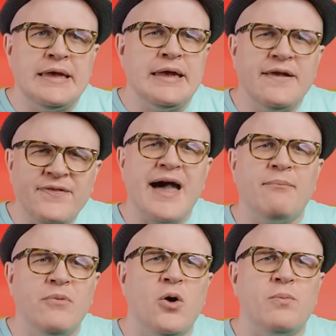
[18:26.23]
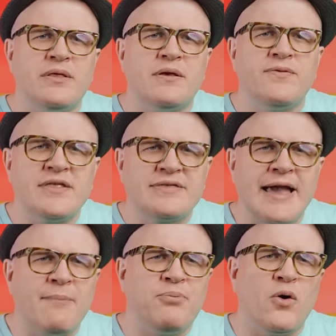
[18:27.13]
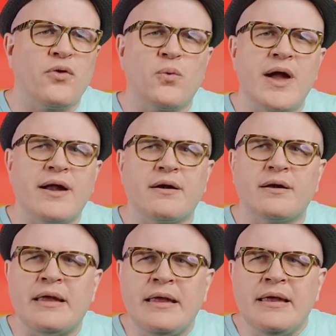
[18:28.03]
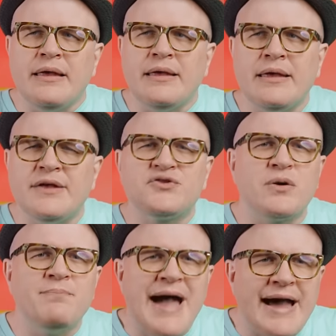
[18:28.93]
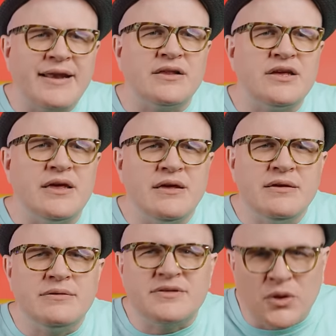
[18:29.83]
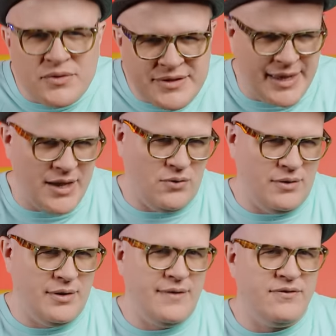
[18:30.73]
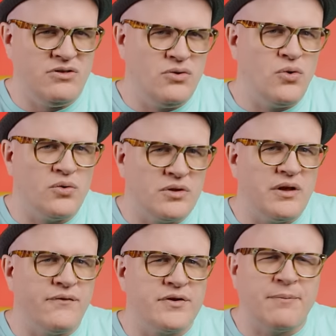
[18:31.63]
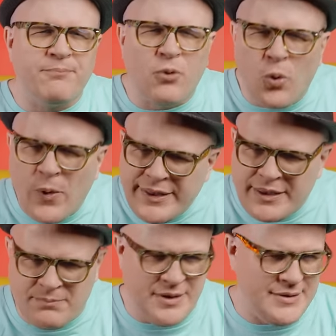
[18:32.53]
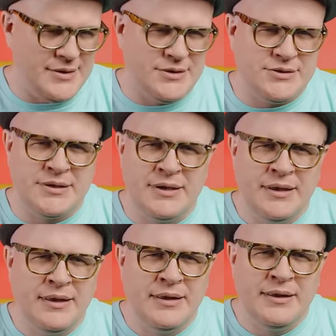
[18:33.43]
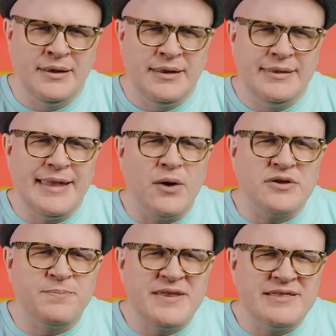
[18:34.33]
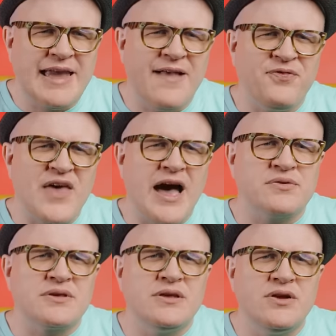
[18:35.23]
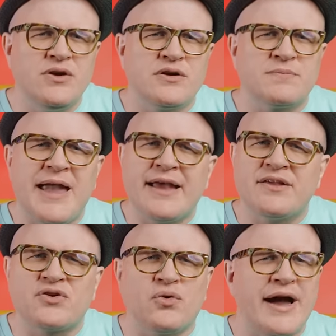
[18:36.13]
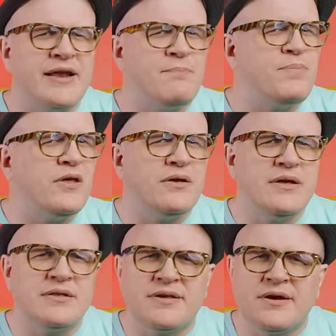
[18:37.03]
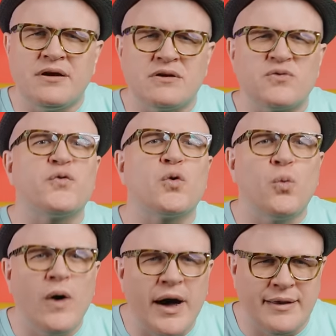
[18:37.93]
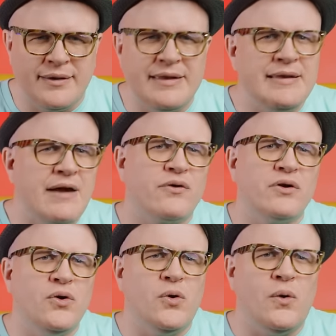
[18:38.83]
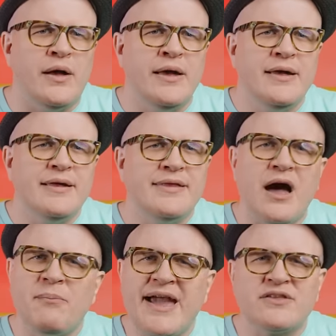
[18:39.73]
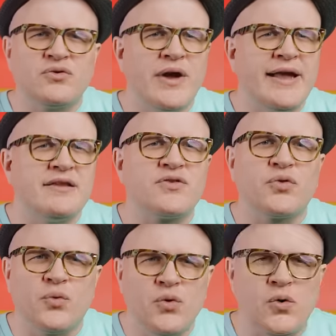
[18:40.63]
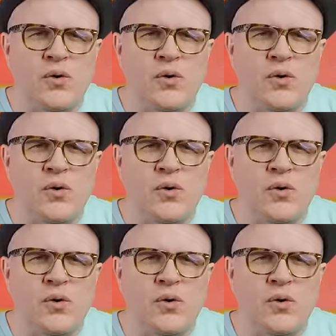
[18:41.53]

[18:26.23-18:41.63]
In that moment, the tempo of the record, it dramatically slows down, and the duo delivers a poignant message. Now it's been ten thousand years, man has cried a billion tears for what he never knew. Now man's reign is through.